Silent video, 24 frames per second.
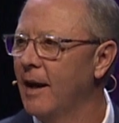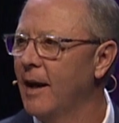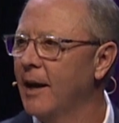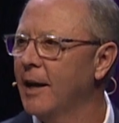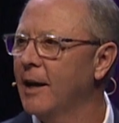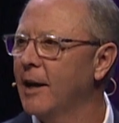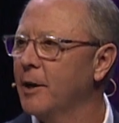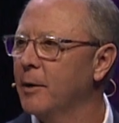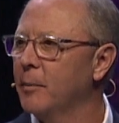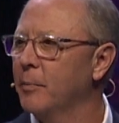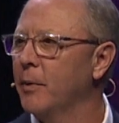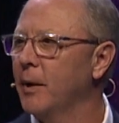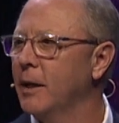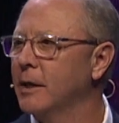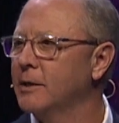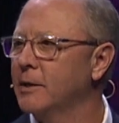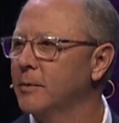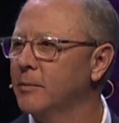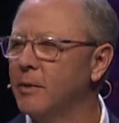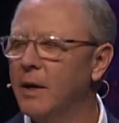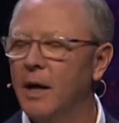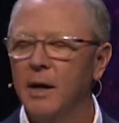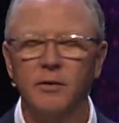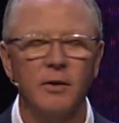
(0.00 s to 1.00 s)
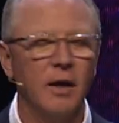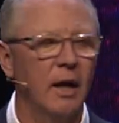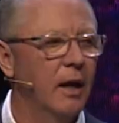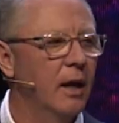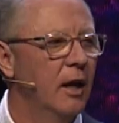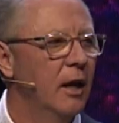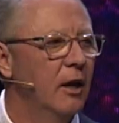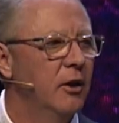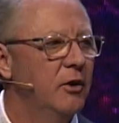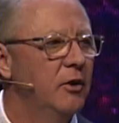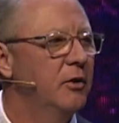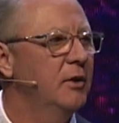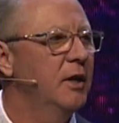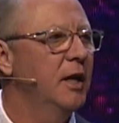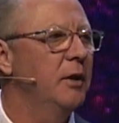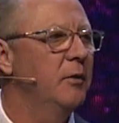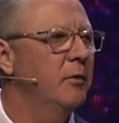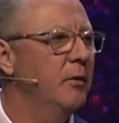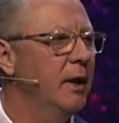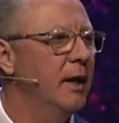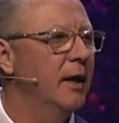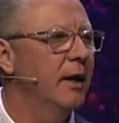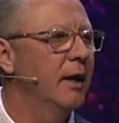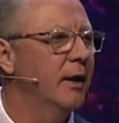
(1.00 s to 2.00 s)
I get complaints sometimes like, you
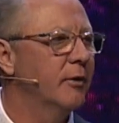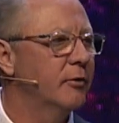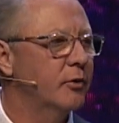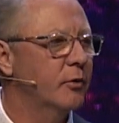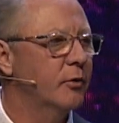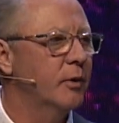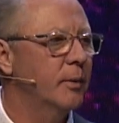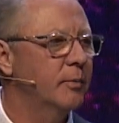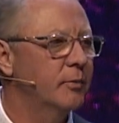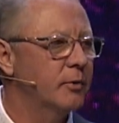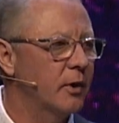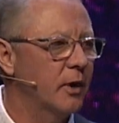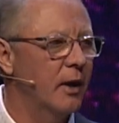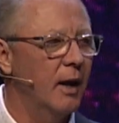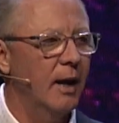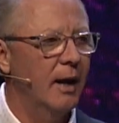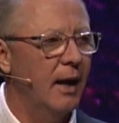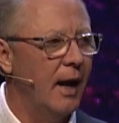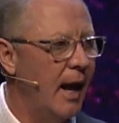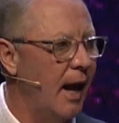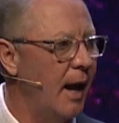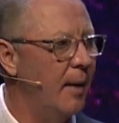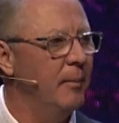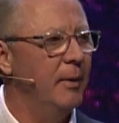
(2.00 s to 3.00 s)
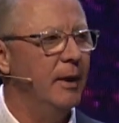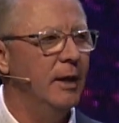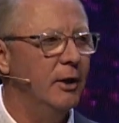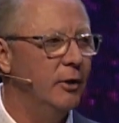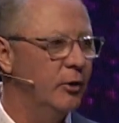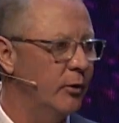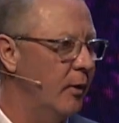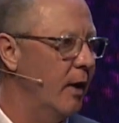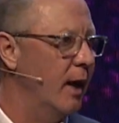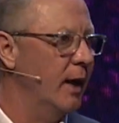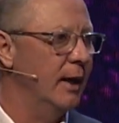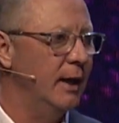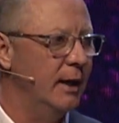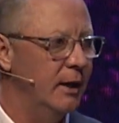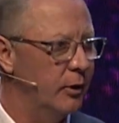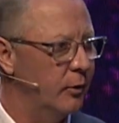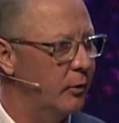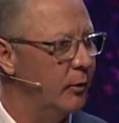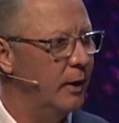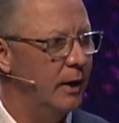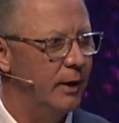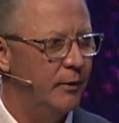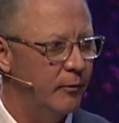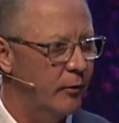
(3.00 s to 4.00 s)
didn't read enough scripture. Like, how many do I need
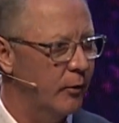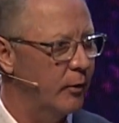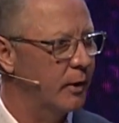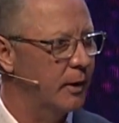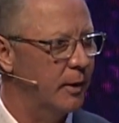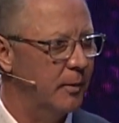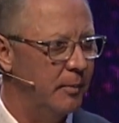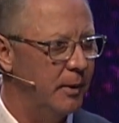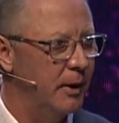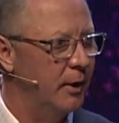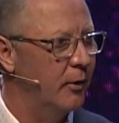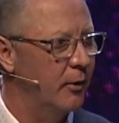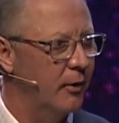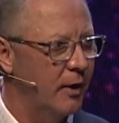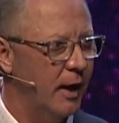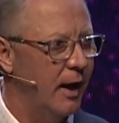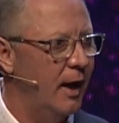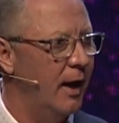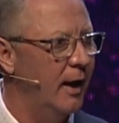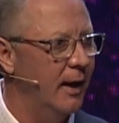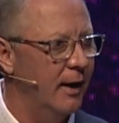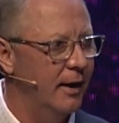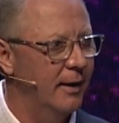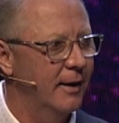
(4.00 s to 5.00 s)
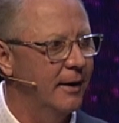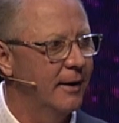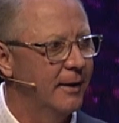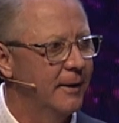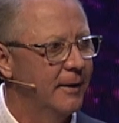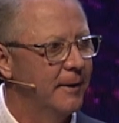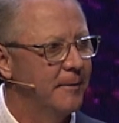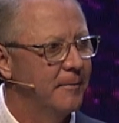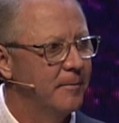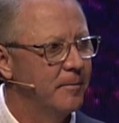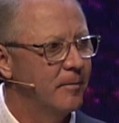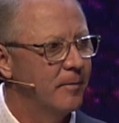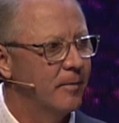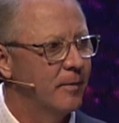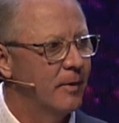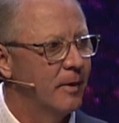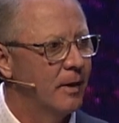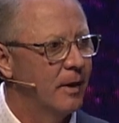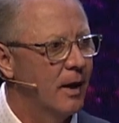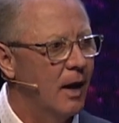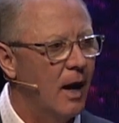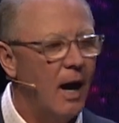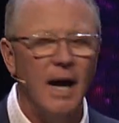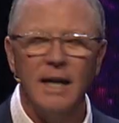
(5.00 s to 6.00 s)
to read for it to be okay?
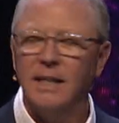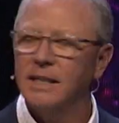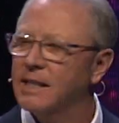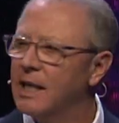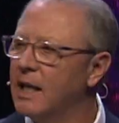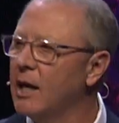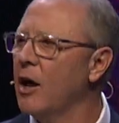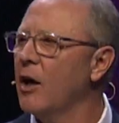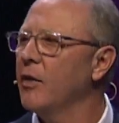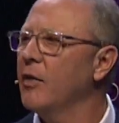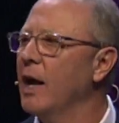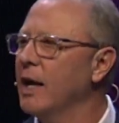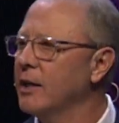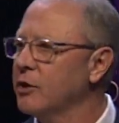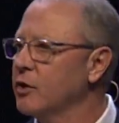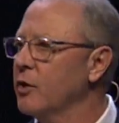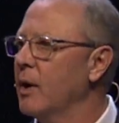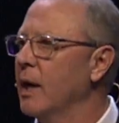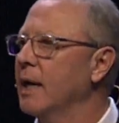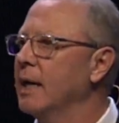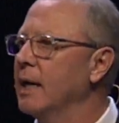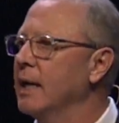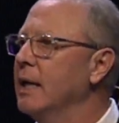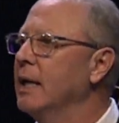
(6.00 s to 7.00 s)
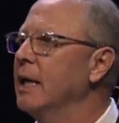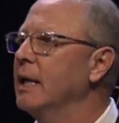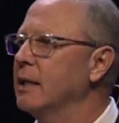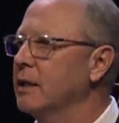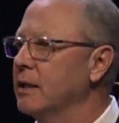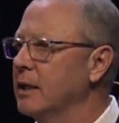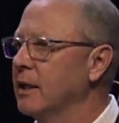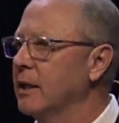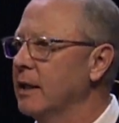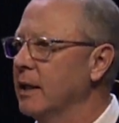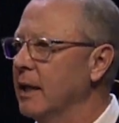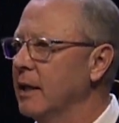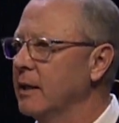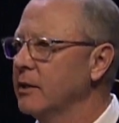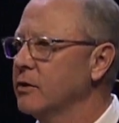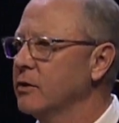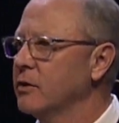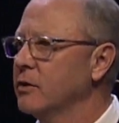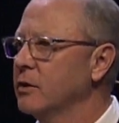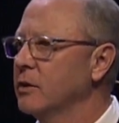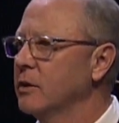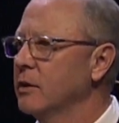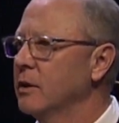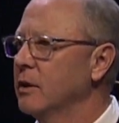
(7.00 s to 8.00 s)
I said all that so I could get to
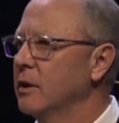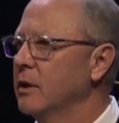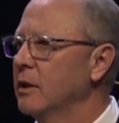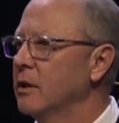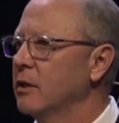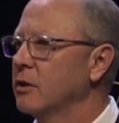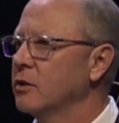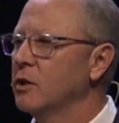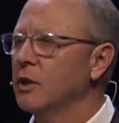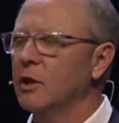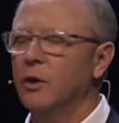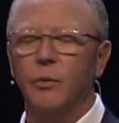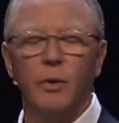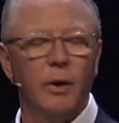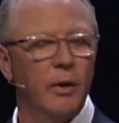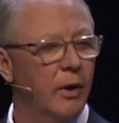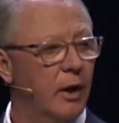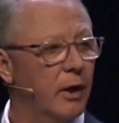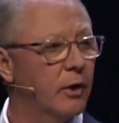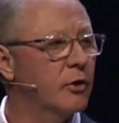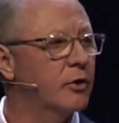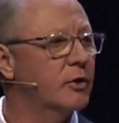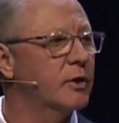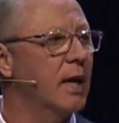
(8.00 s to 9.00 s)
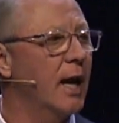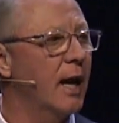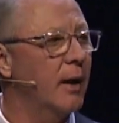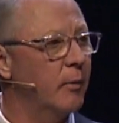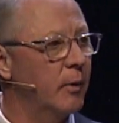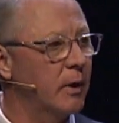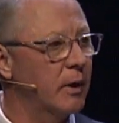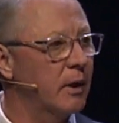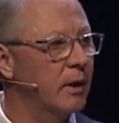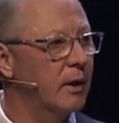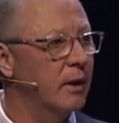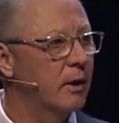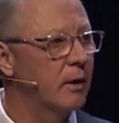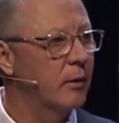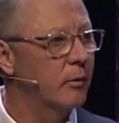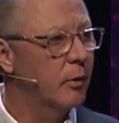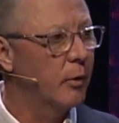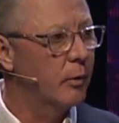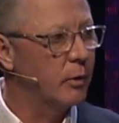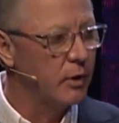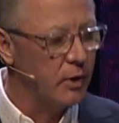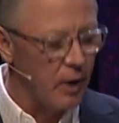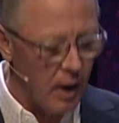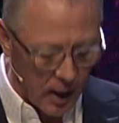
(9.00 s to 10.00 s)
this, so that we would understand what
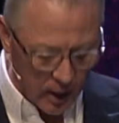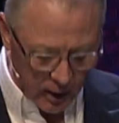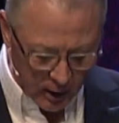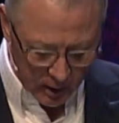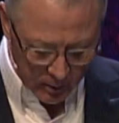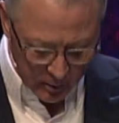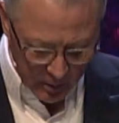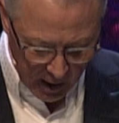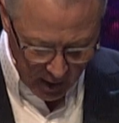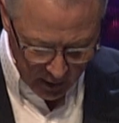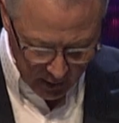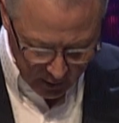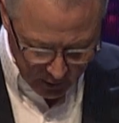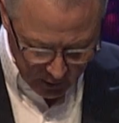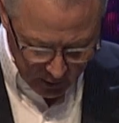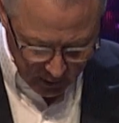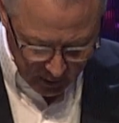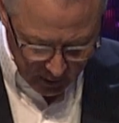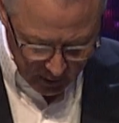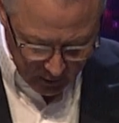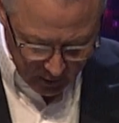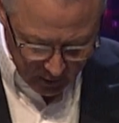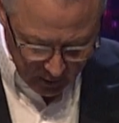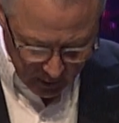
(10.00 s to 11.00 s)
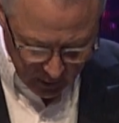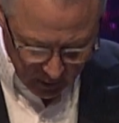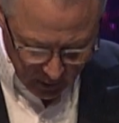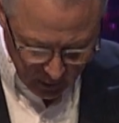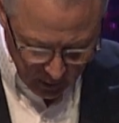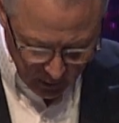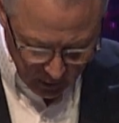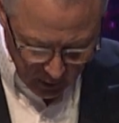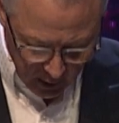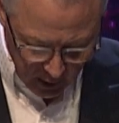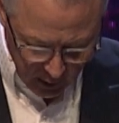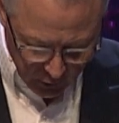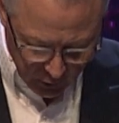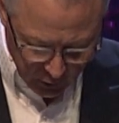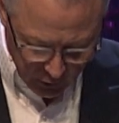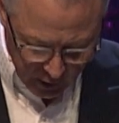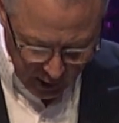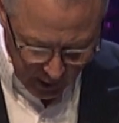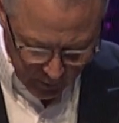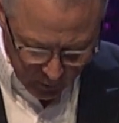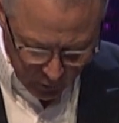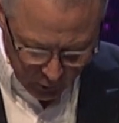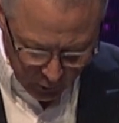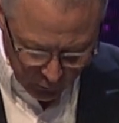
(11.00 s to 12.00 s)
we're talking about. Listen to this. Colossians
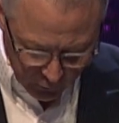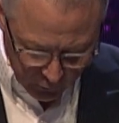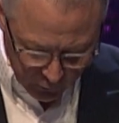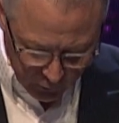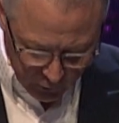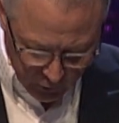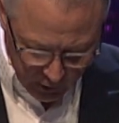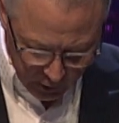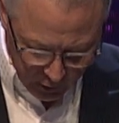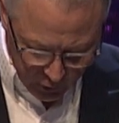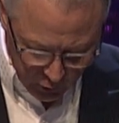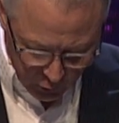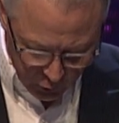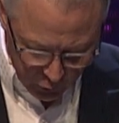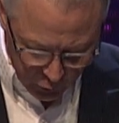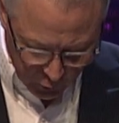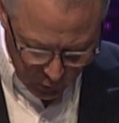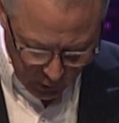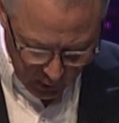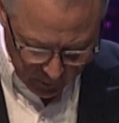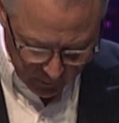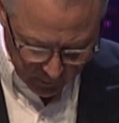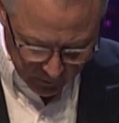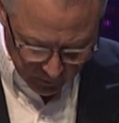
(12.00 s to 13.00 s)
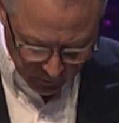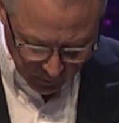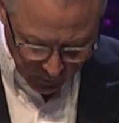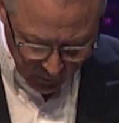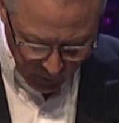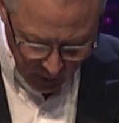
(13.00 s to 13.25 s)
chapter 2, 6 through 12.